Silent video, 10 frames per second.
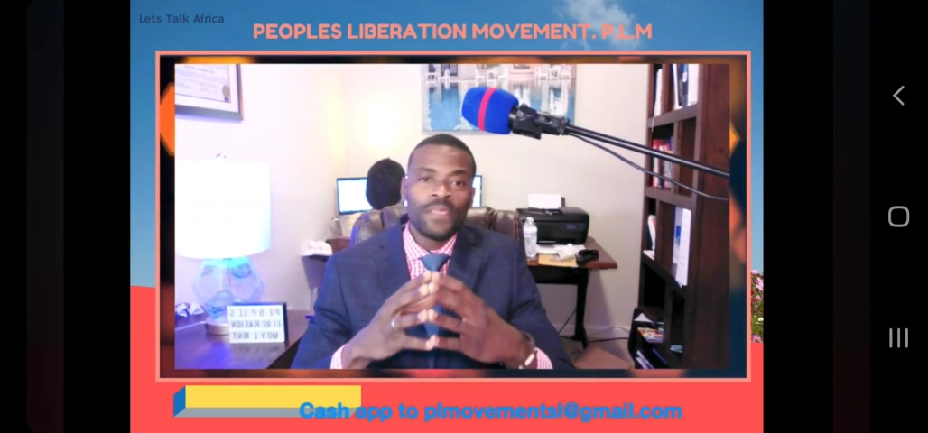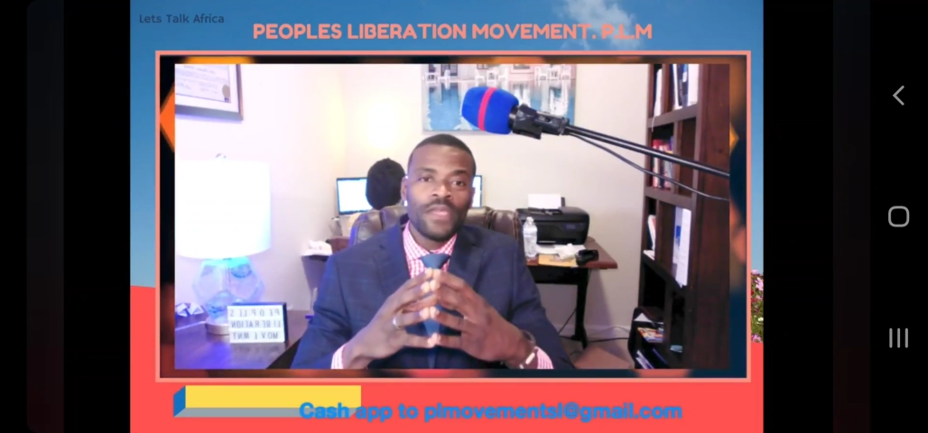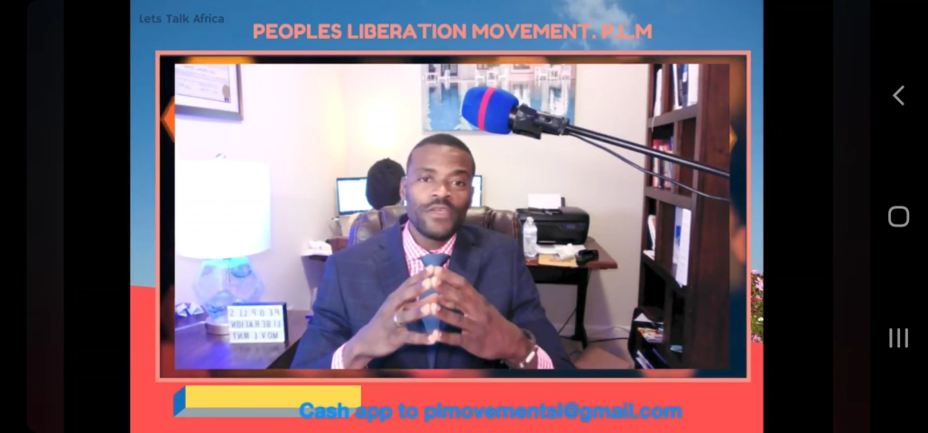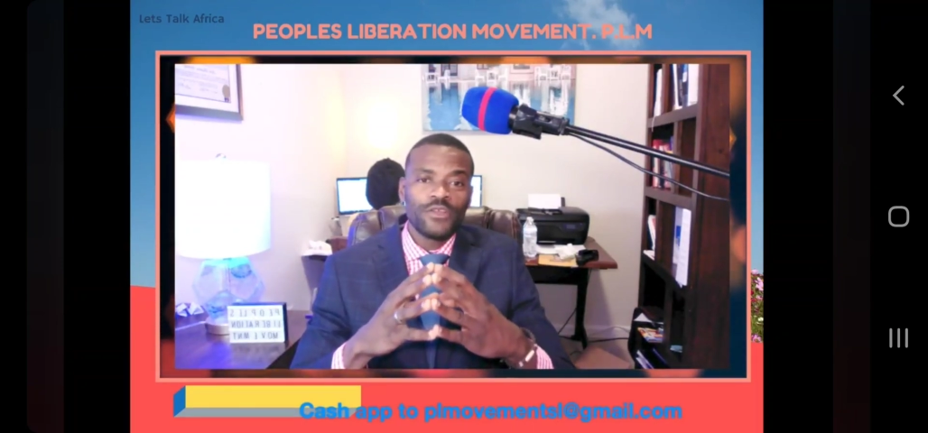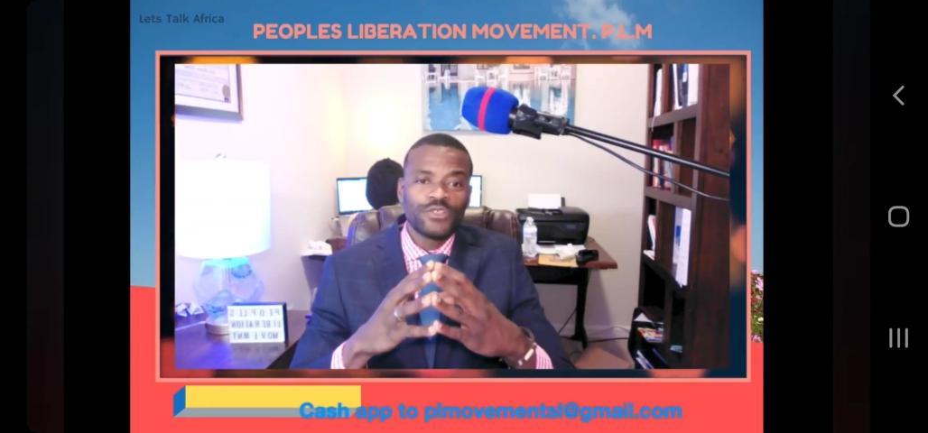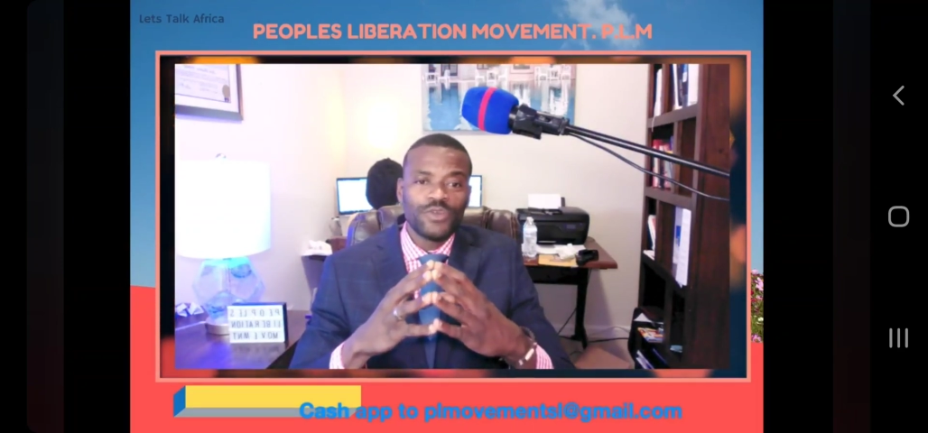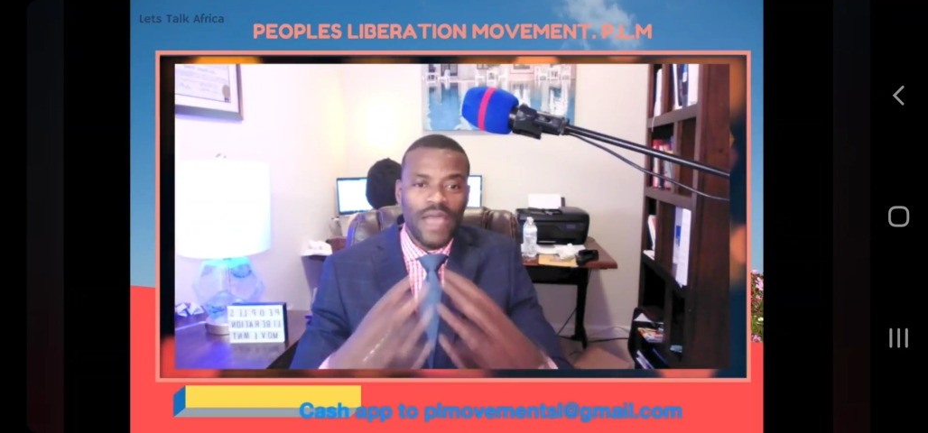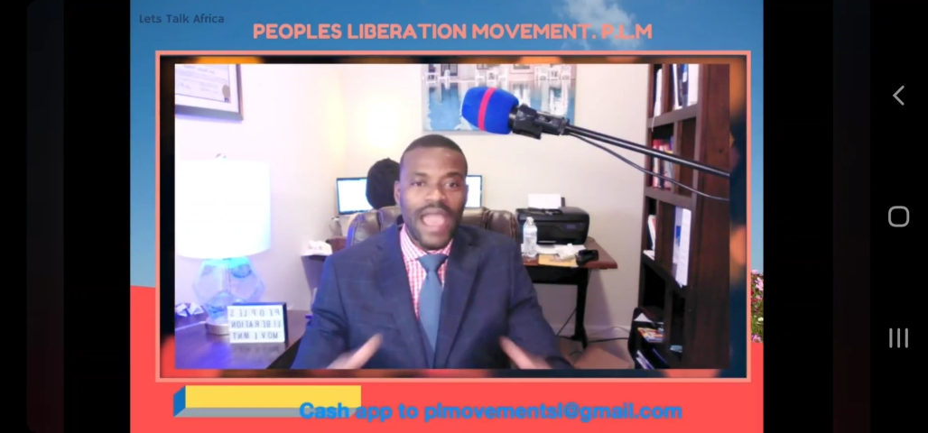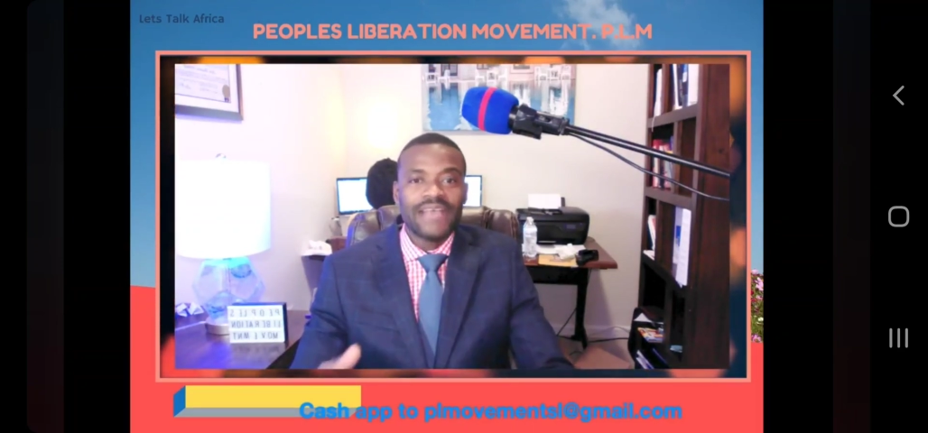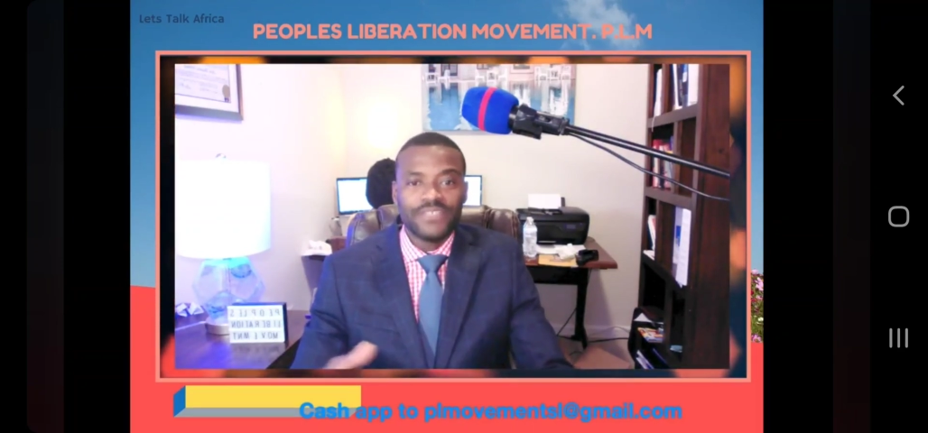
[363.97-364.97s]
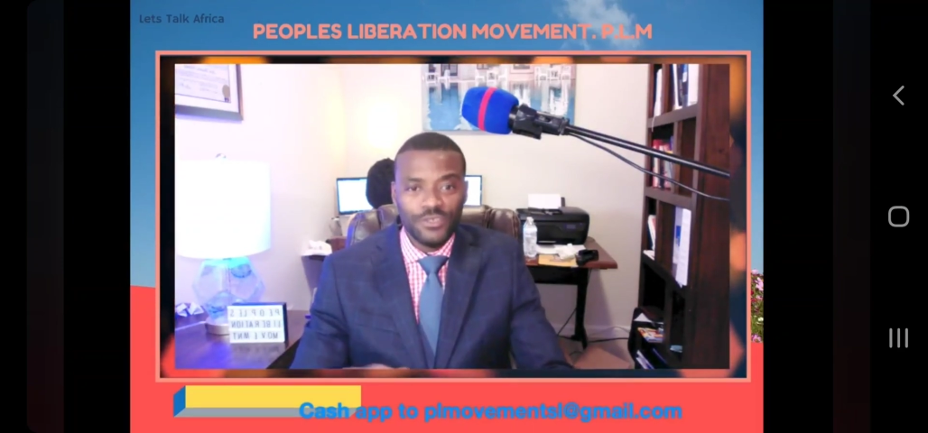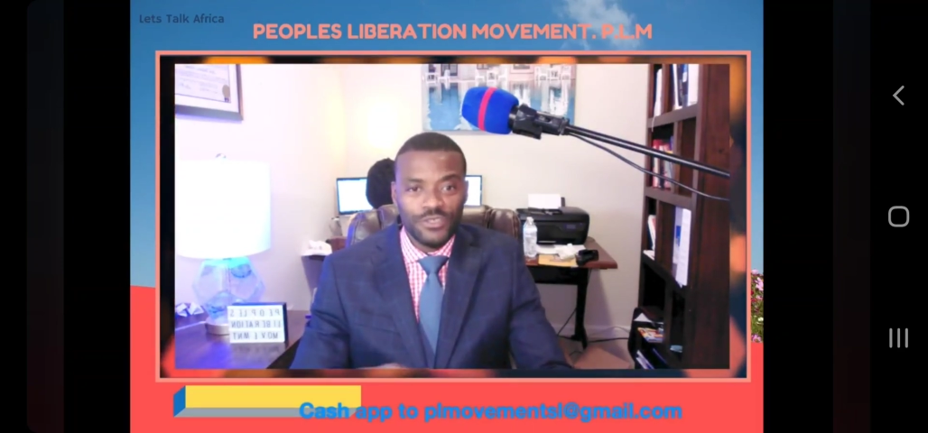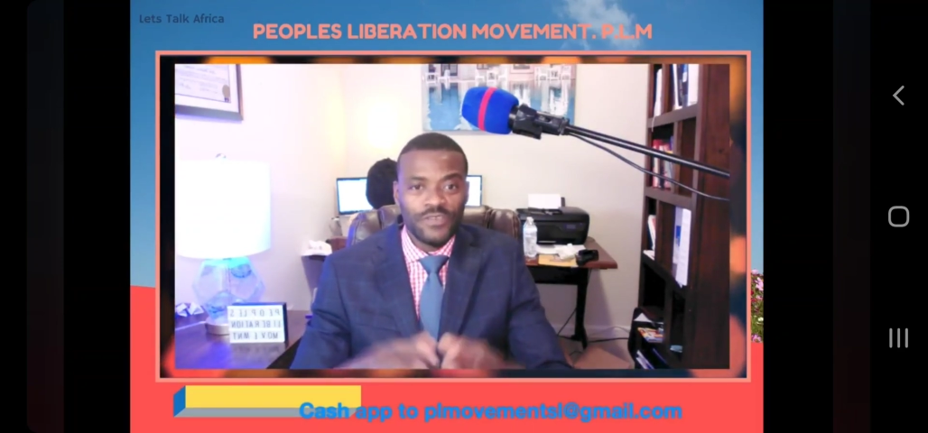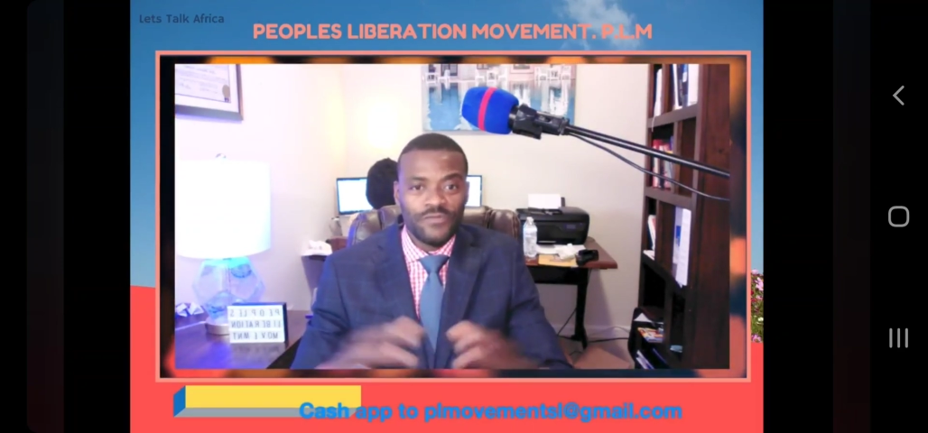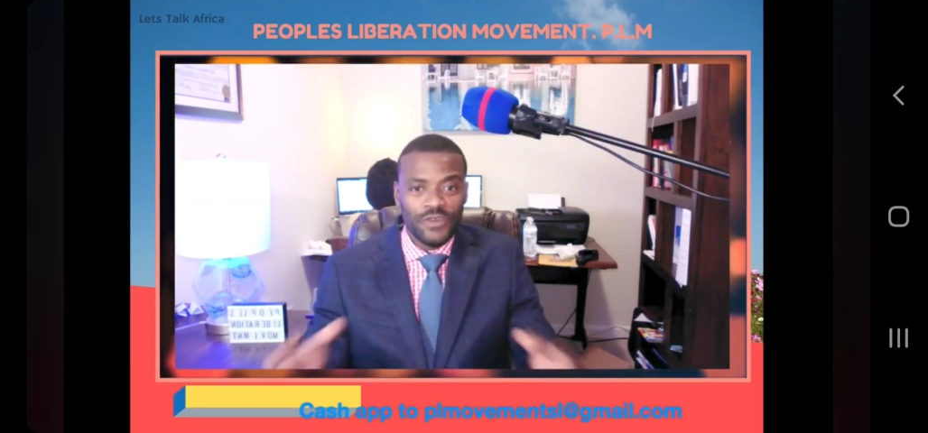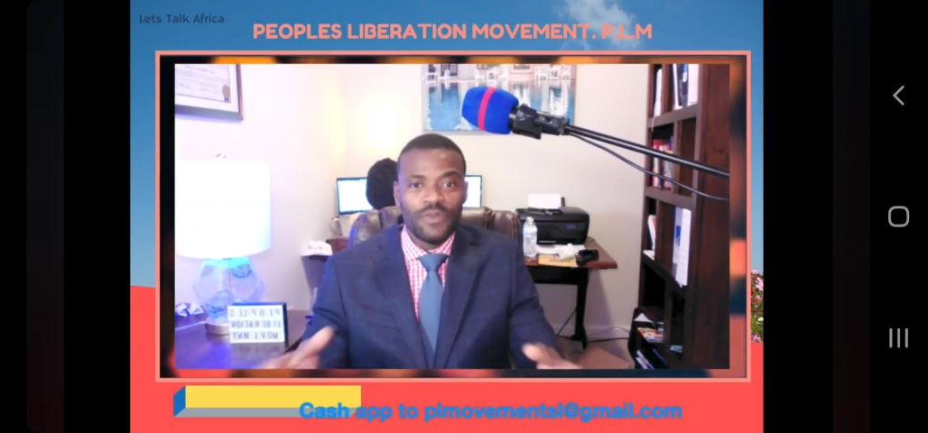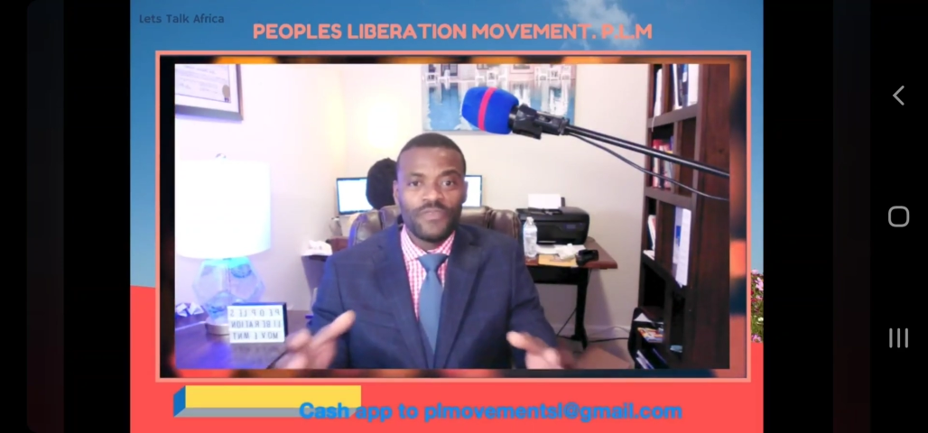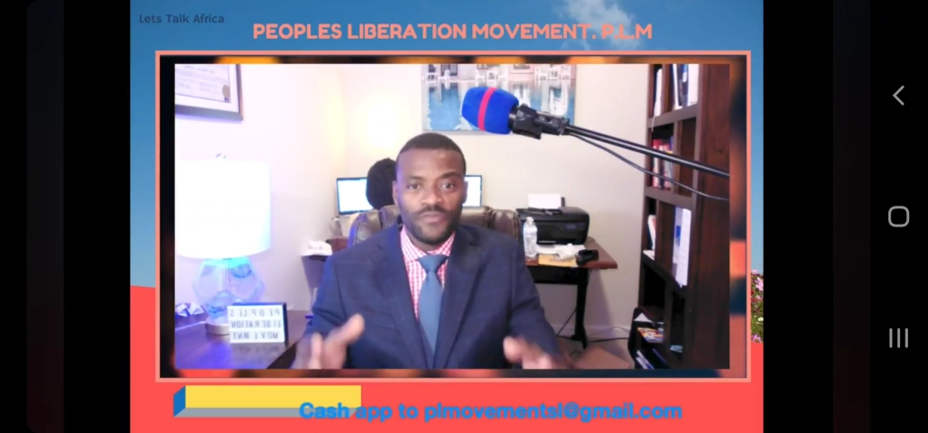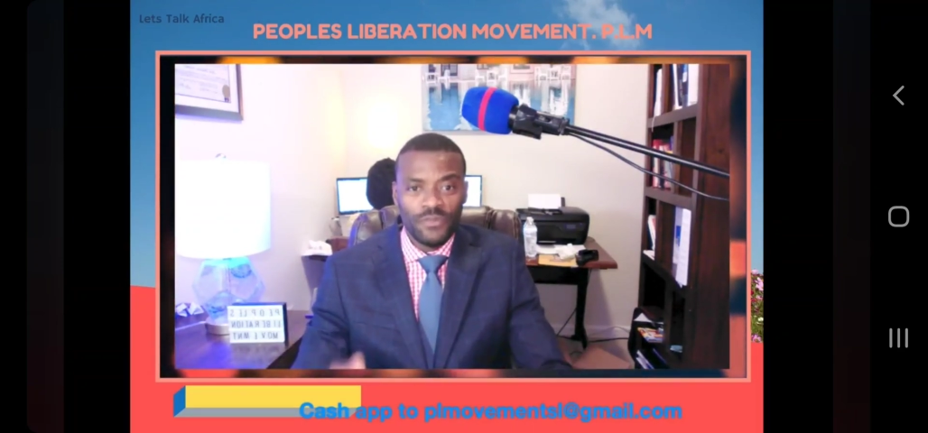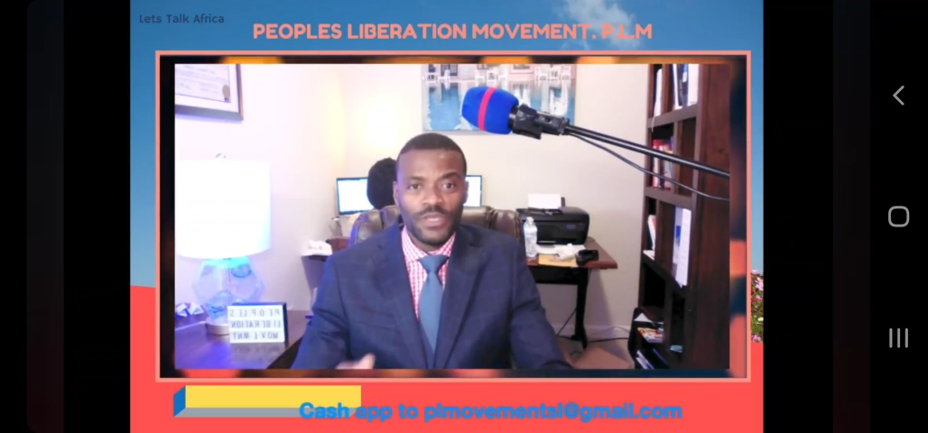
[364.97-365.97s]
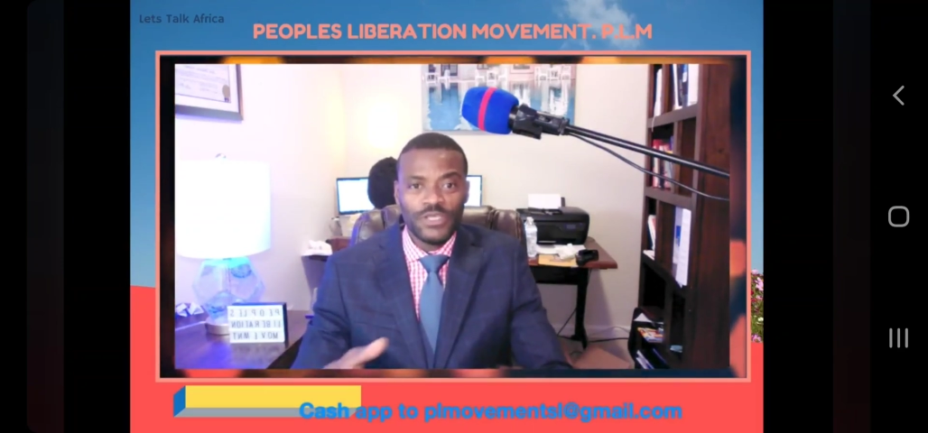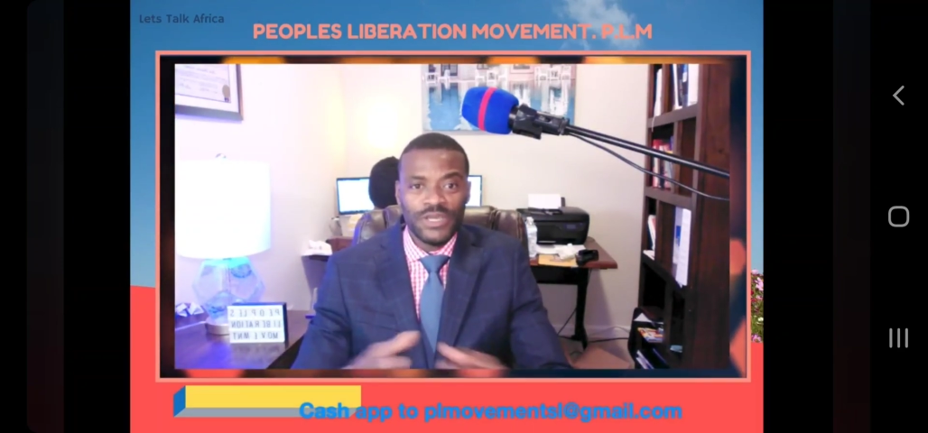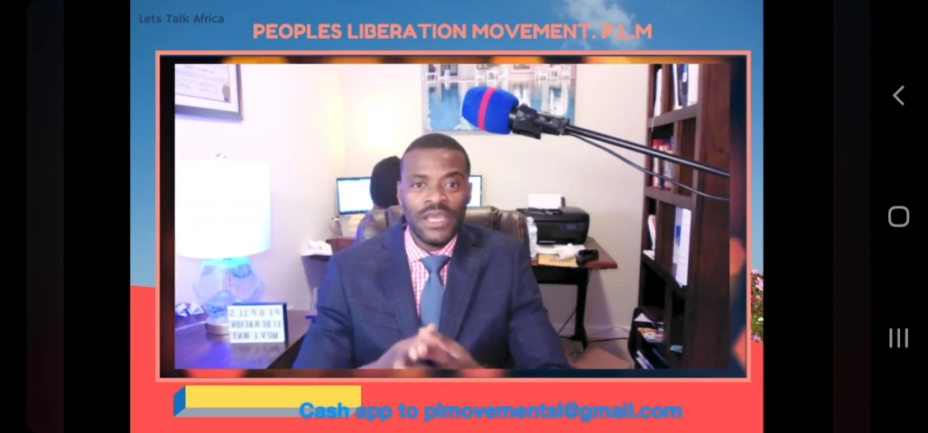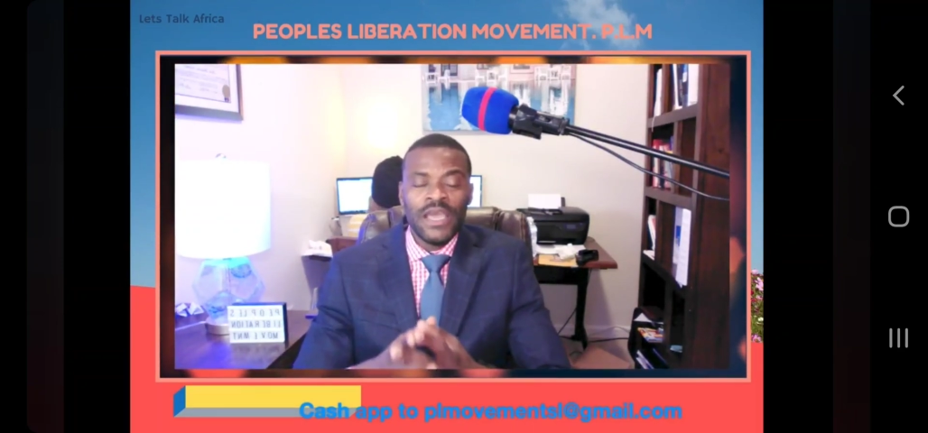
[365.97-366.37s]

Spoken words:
to ask, using the Freedom of Information,